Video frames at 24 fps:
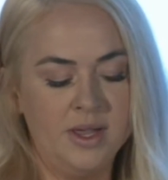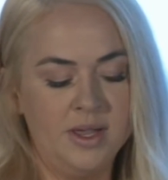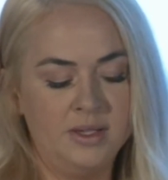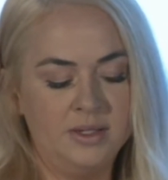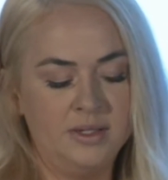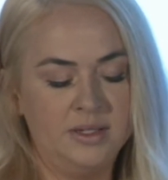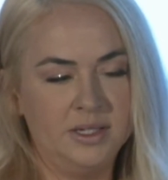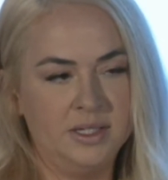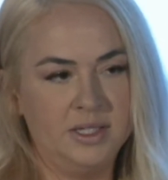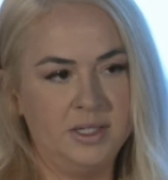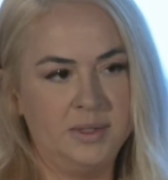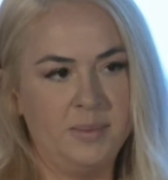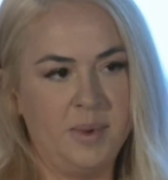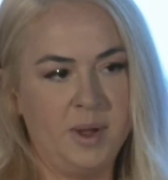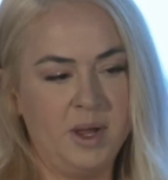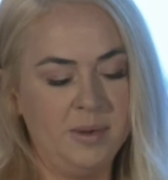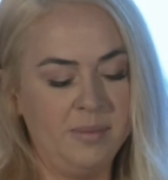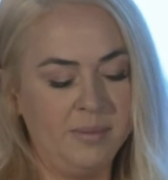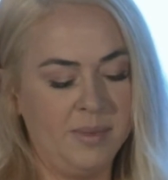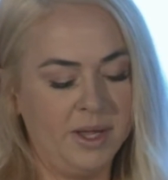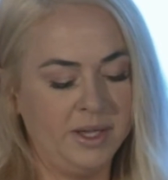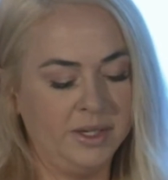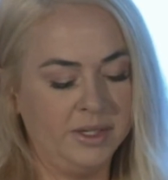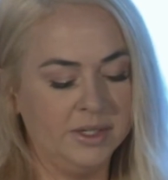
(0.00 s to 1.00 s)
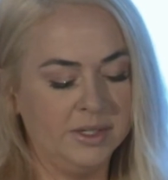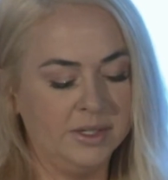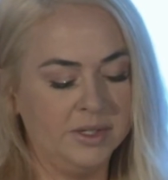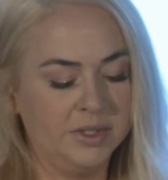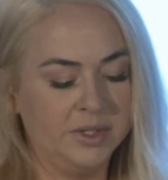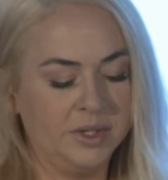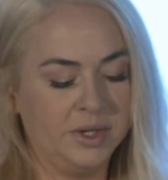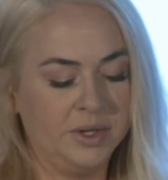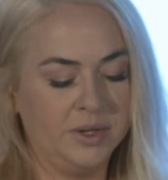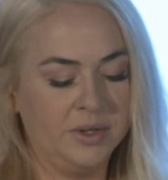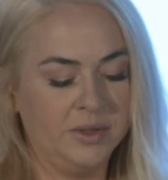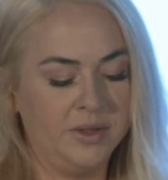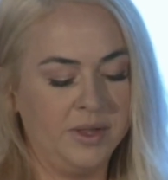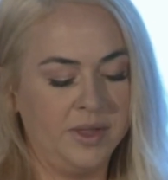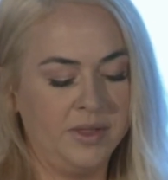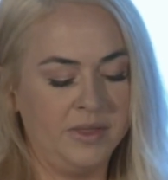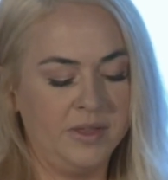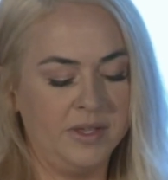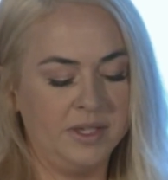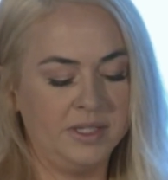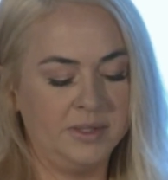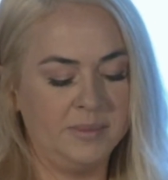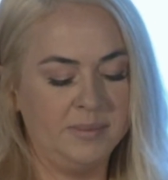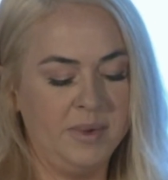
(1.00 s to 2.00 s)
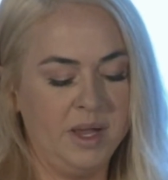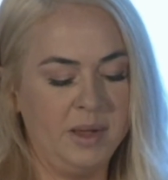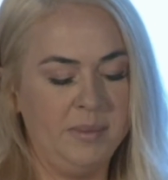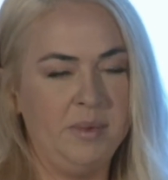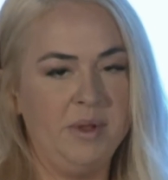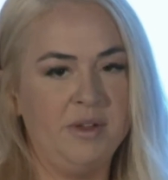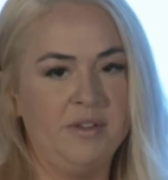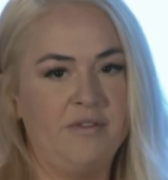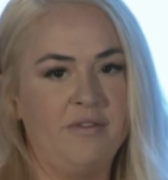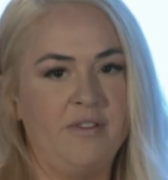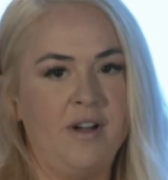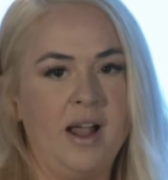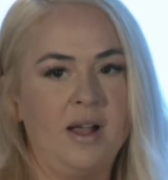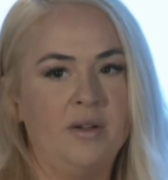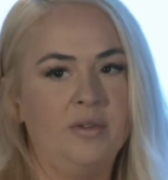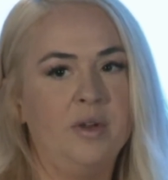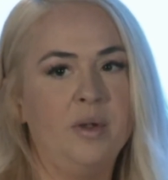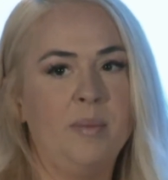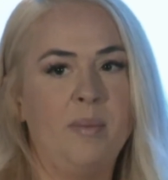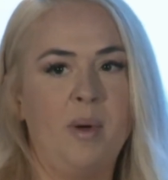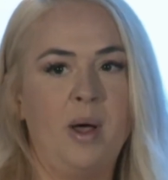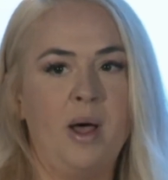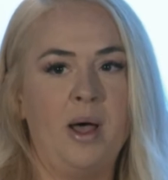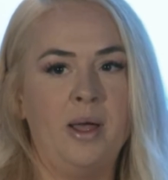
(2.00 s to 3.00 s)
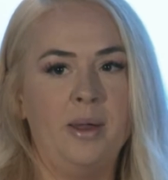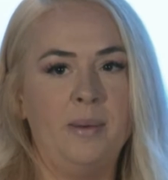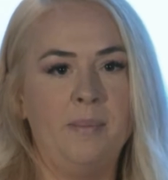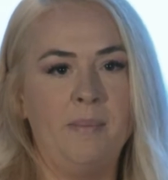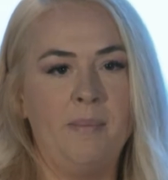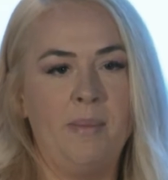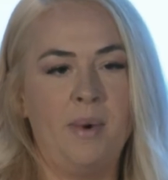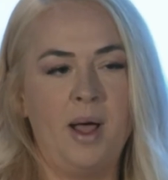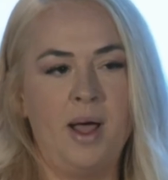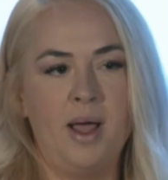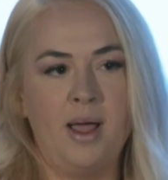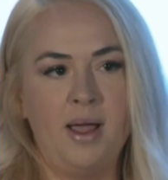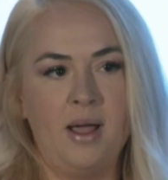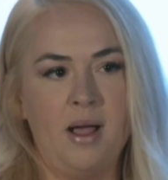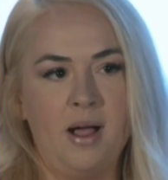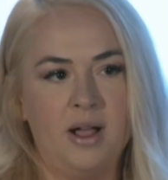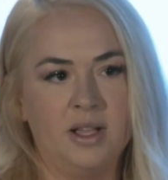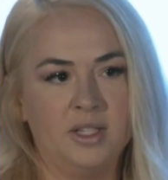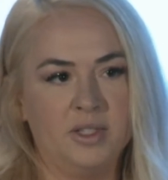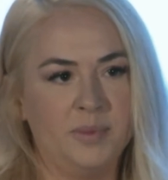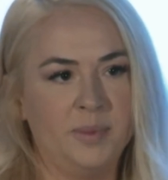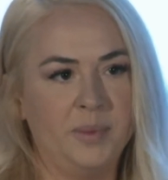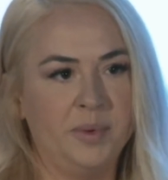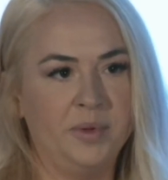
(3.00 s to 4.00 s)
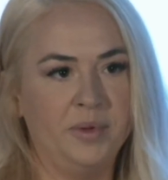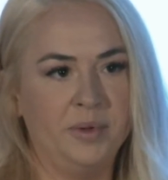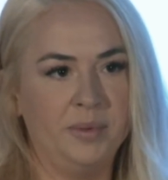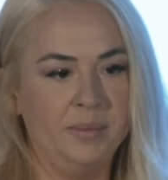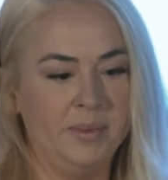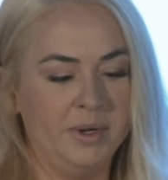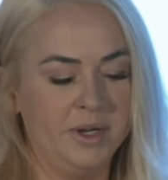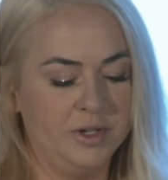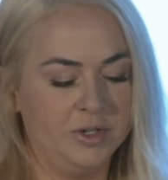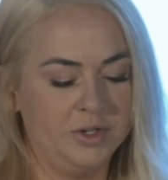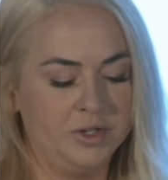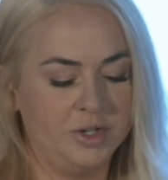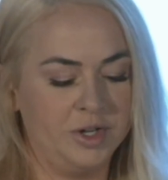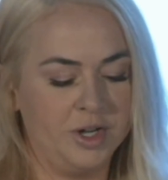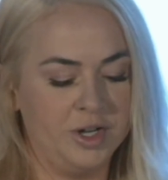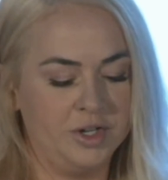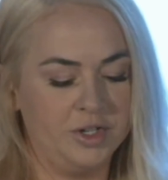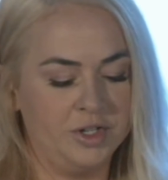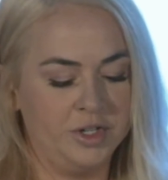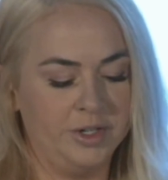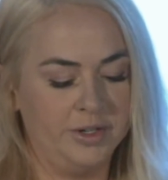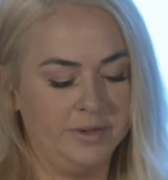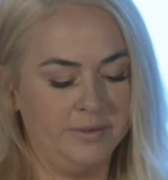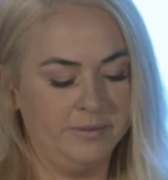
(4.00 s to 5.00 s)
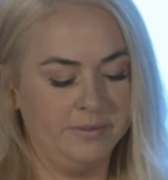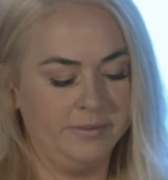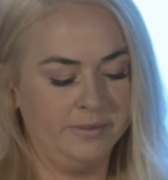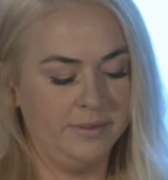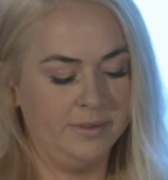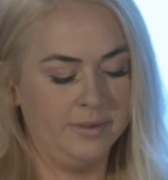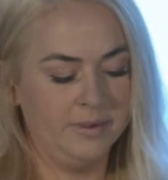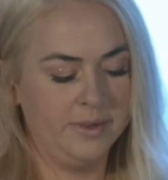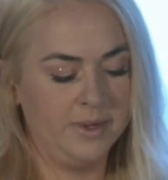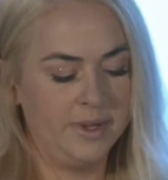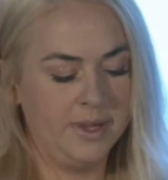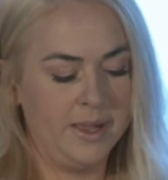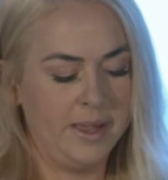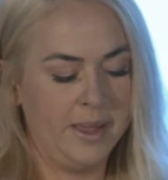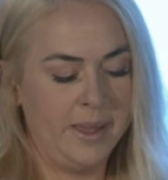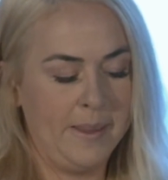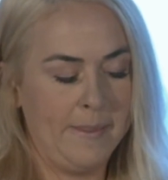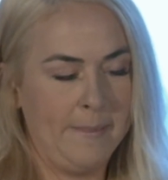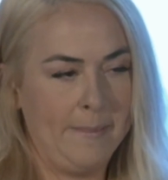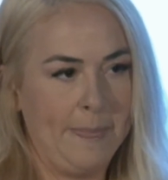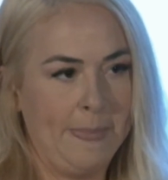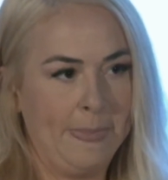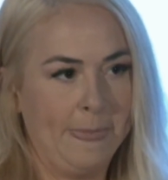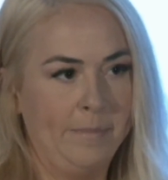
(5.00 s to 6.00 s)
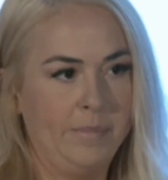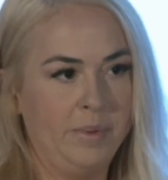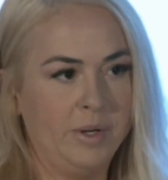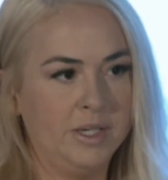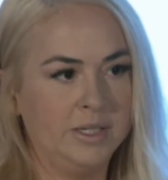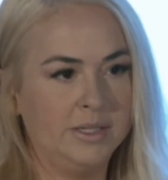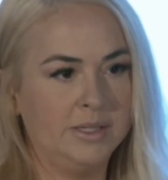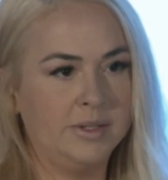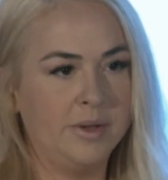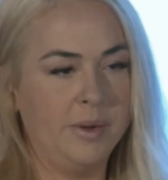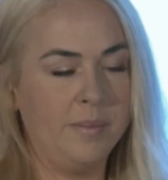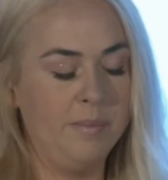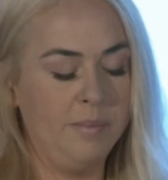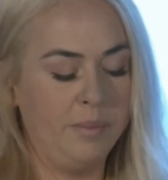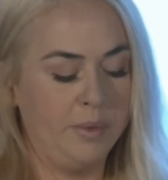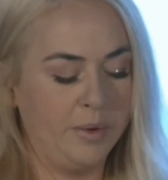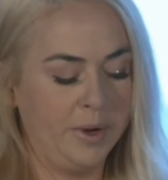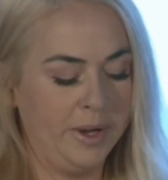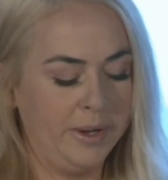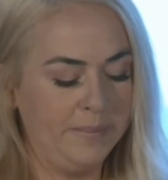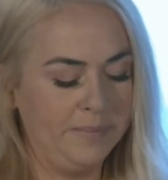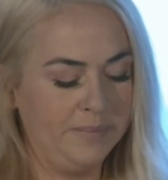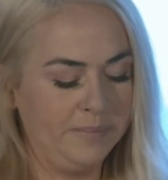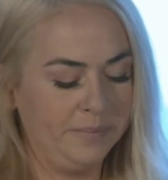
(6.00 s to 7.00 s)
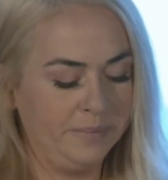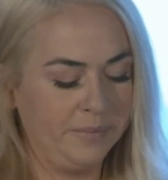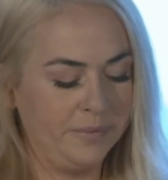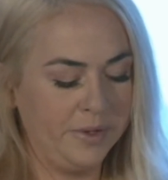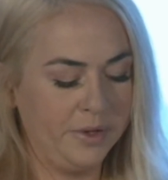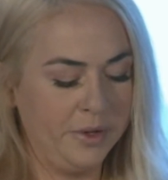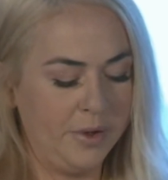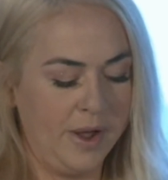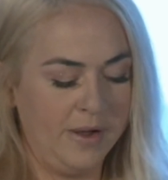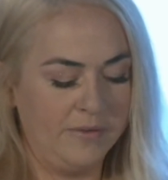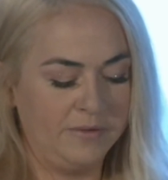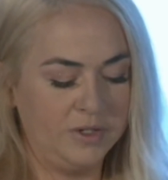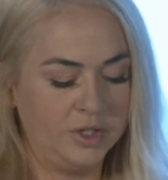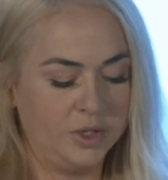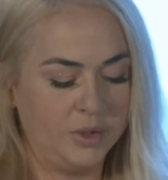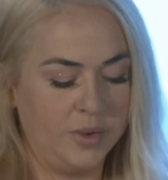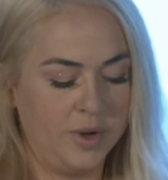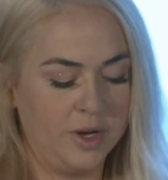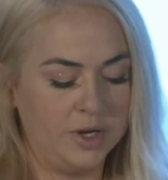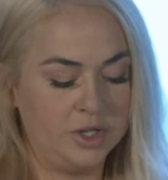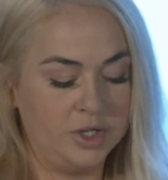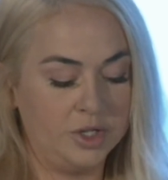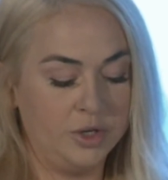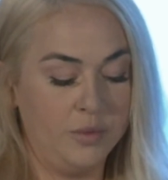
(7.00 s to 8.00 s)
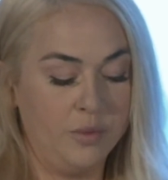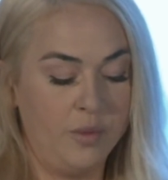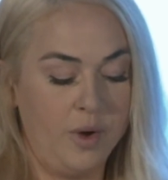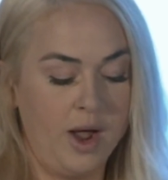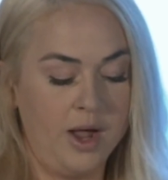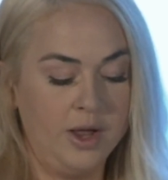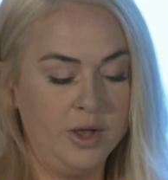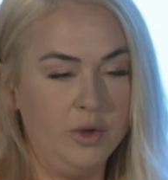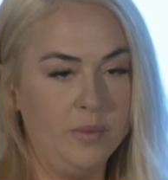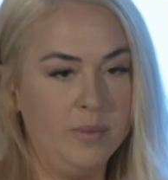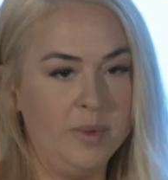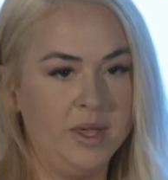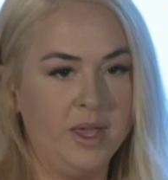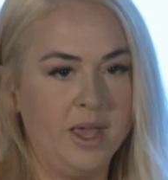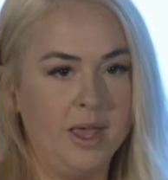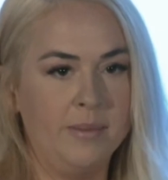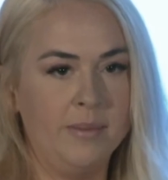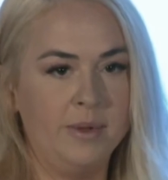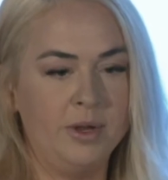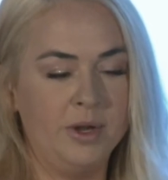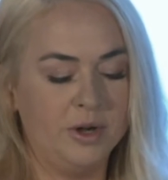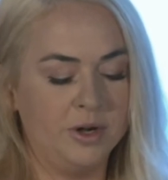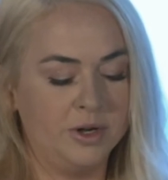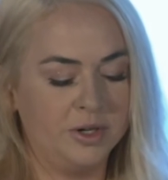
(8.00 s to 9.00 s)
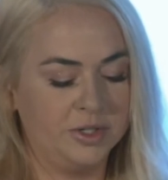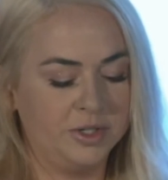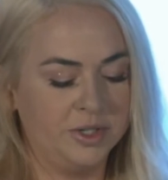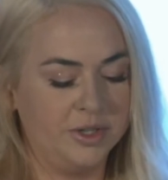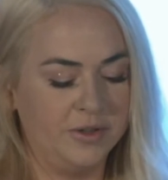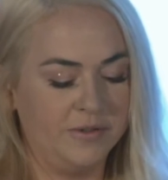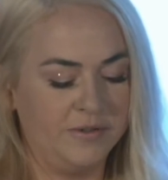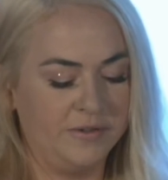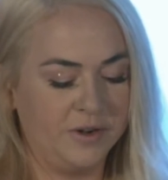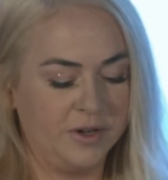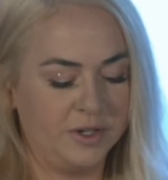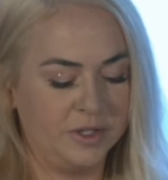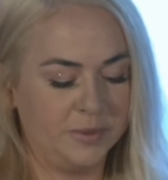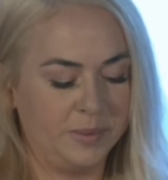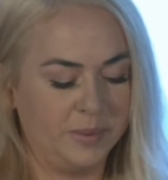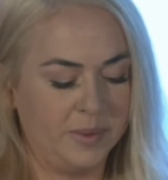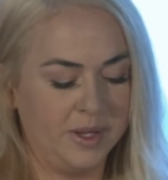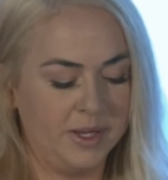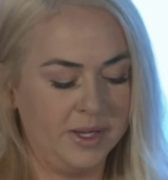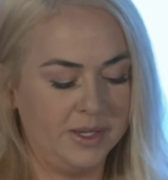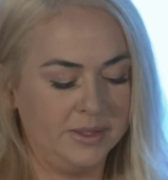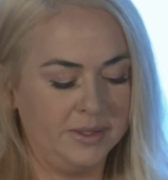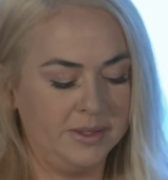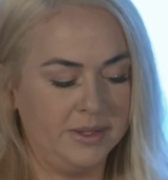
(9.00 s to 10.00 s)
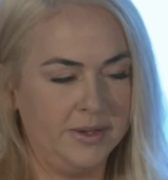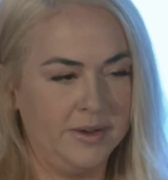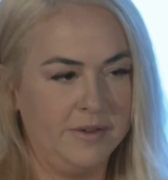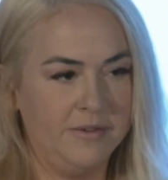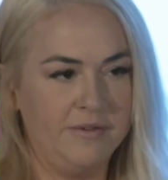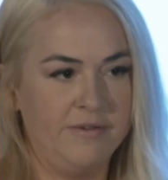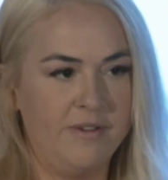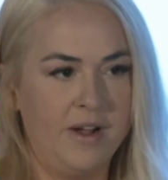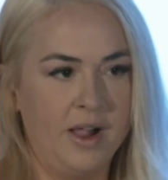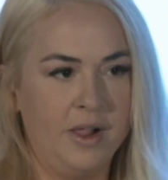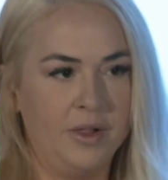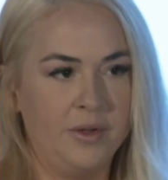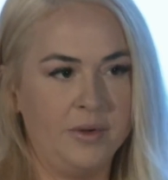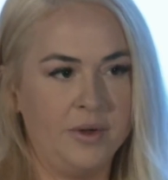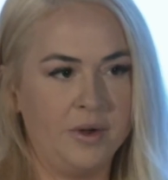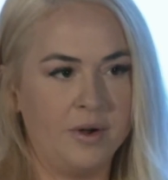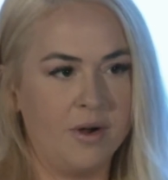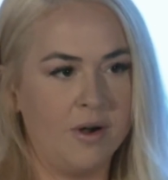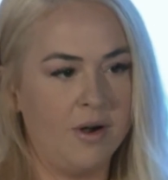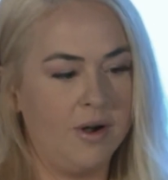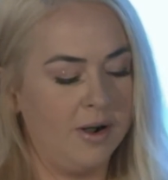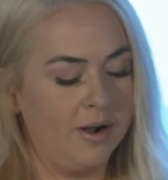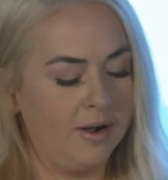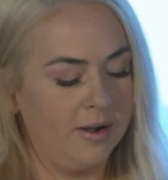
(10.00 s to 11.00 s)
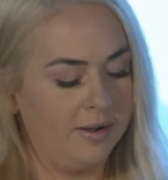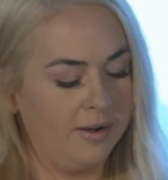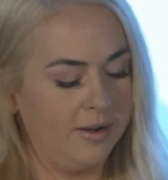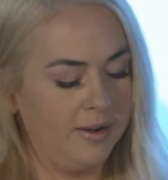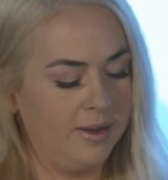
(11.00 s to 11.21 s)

despite my concern that this may be frowned upon by hospital administration. But at some point, you have to question why you became a nurse in the first place and follow your heart.